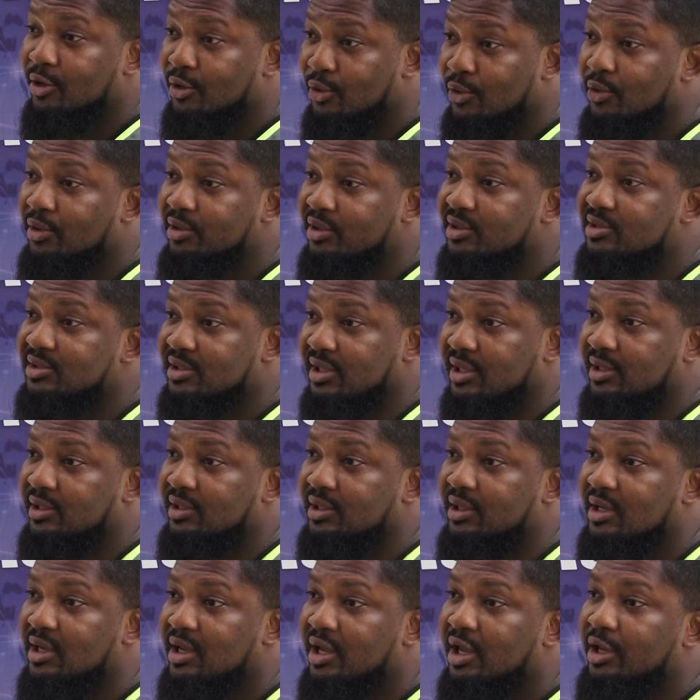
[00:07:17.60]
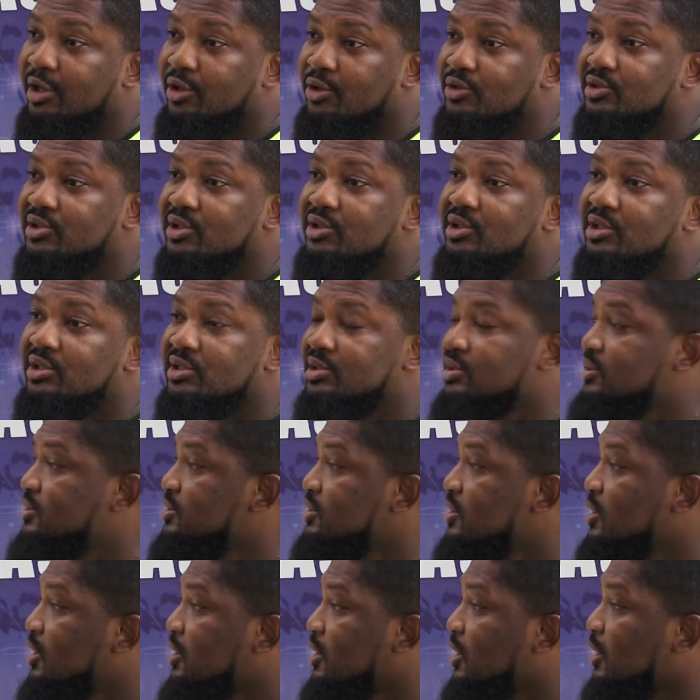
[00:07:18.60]
You understand? And using
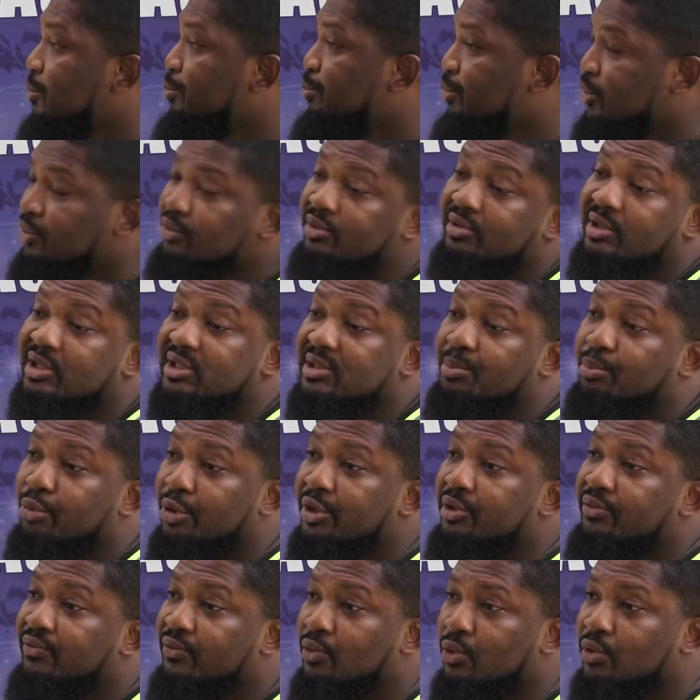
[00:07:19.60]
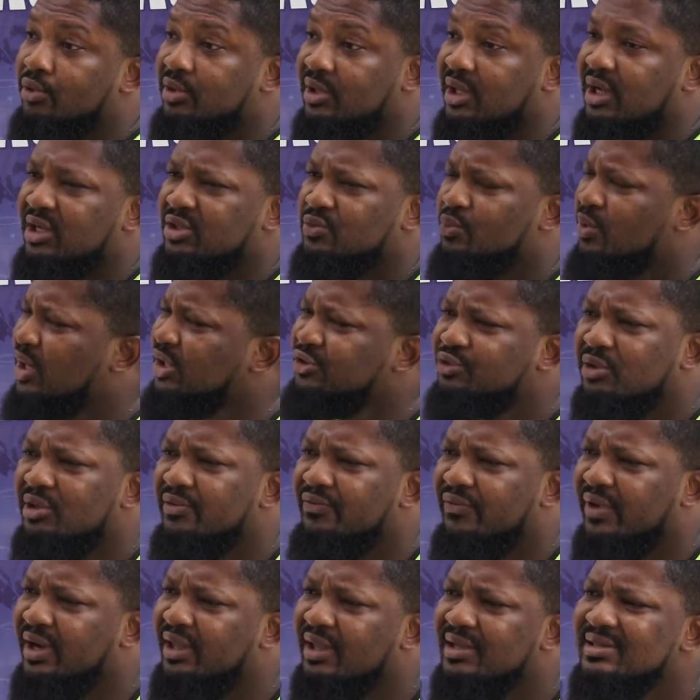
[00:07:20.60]
this building as a point of contact, we actually
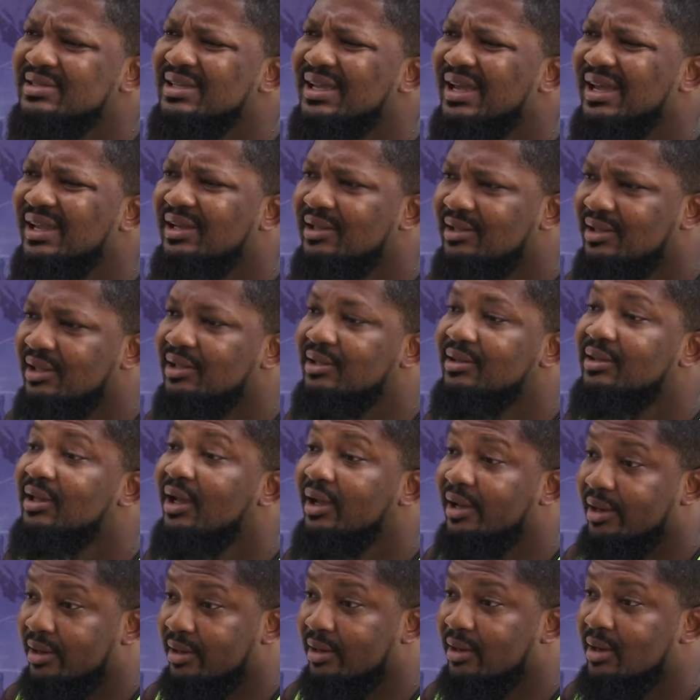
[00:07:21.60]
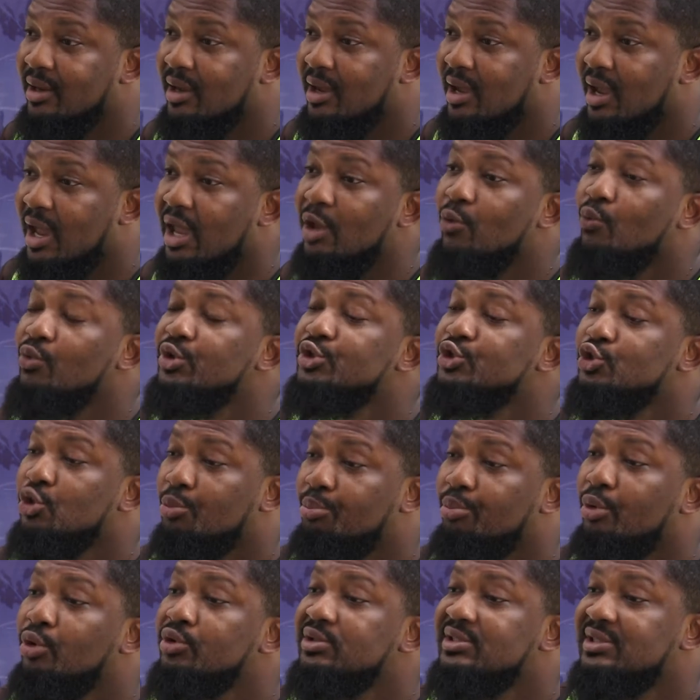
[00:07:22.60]
finance anything tech. And we
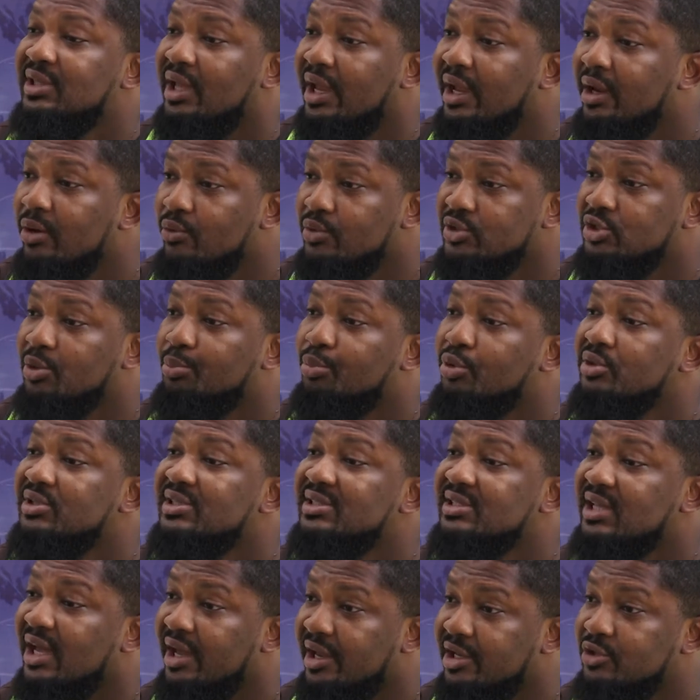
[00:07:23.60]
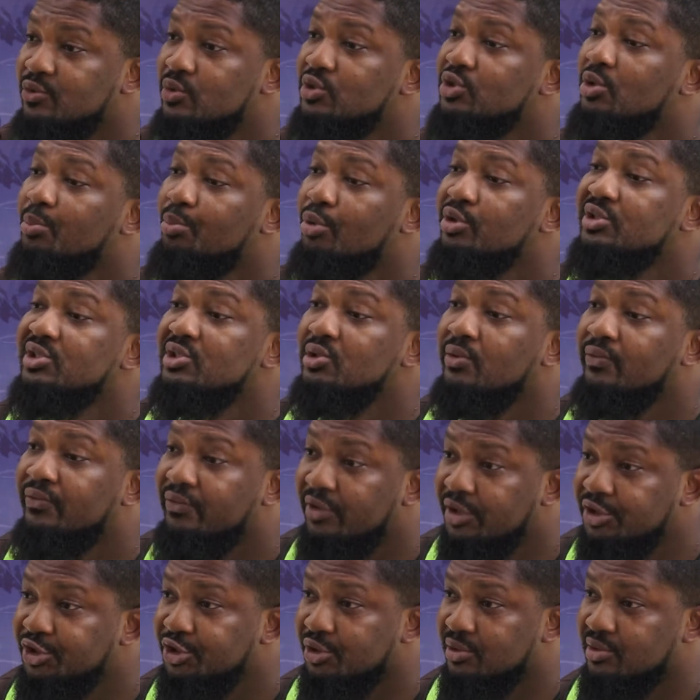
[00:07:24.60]
support tech, we support science, we support
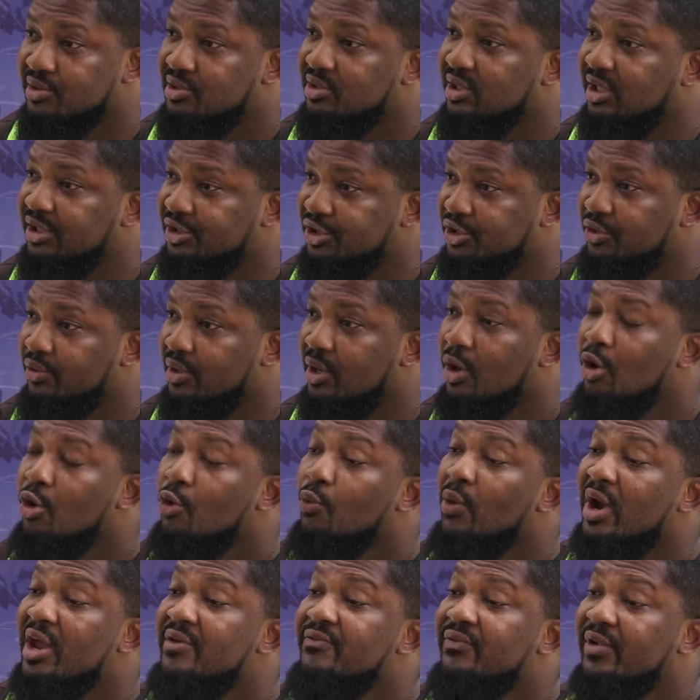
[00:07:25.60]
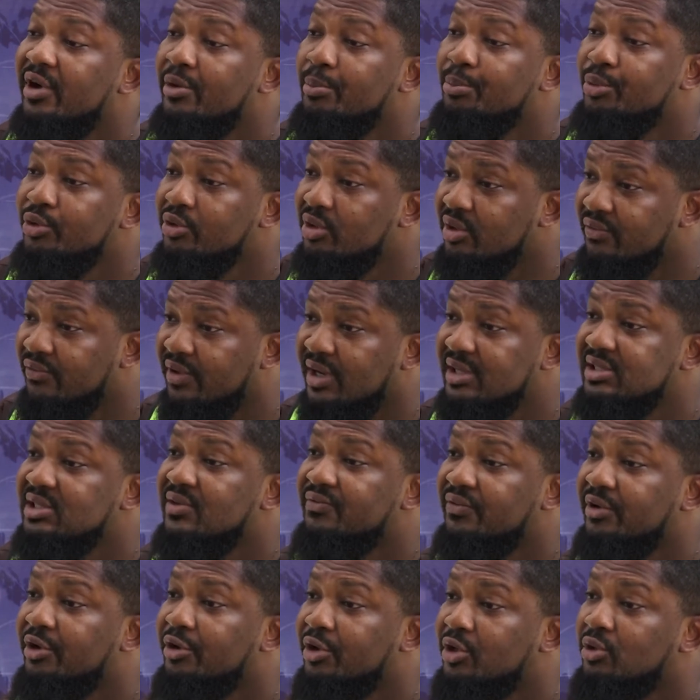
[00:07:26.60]
innovations in Nigeria. Buildiva is
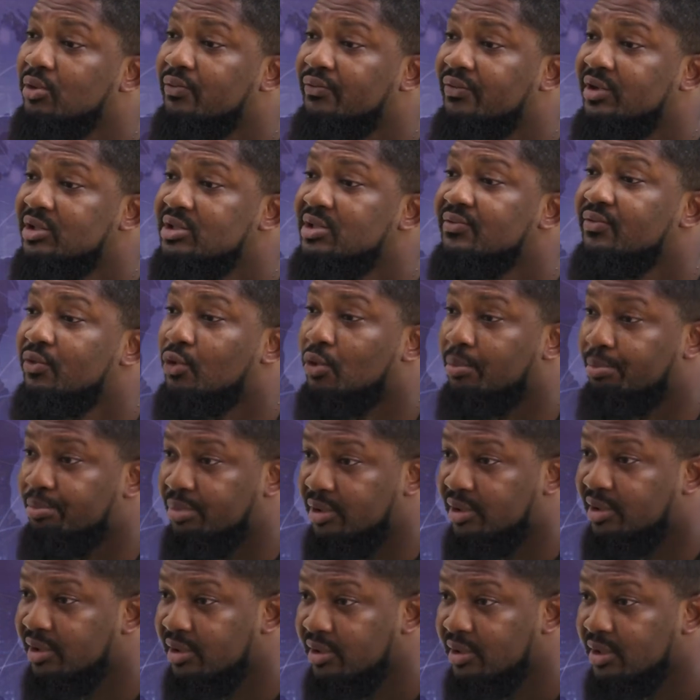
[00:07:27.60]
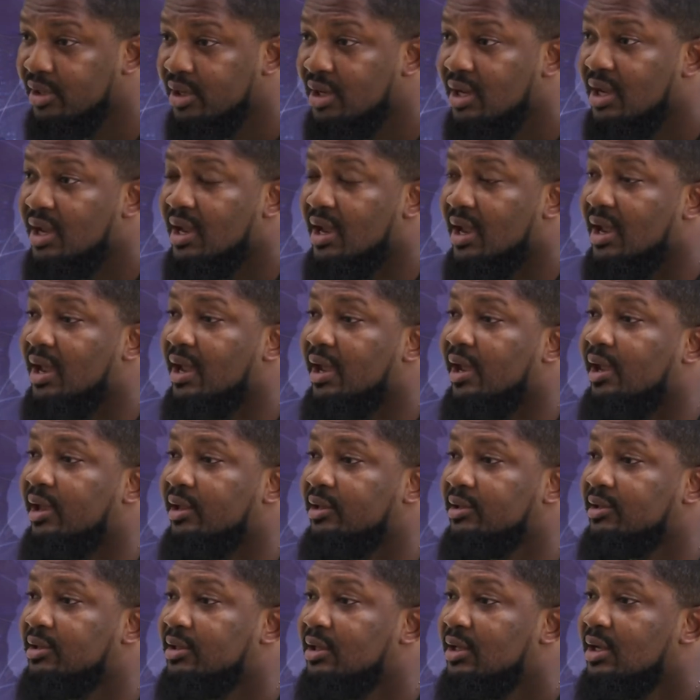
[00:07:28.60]
a very innovative company.
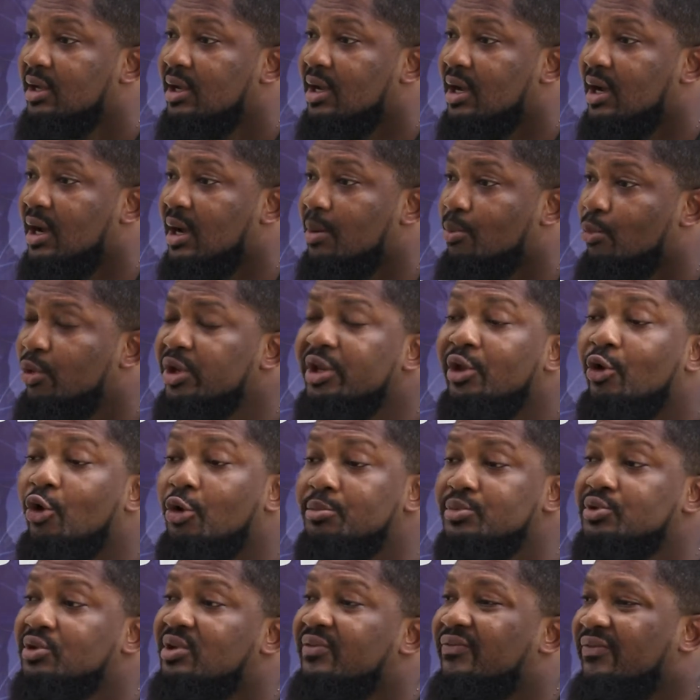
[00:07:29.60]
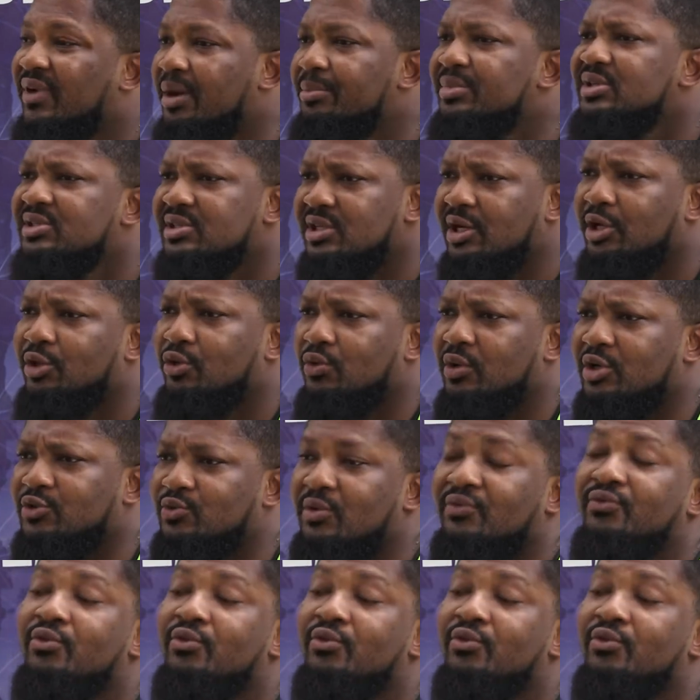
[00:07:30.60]
And when it comes to the farming sector as well,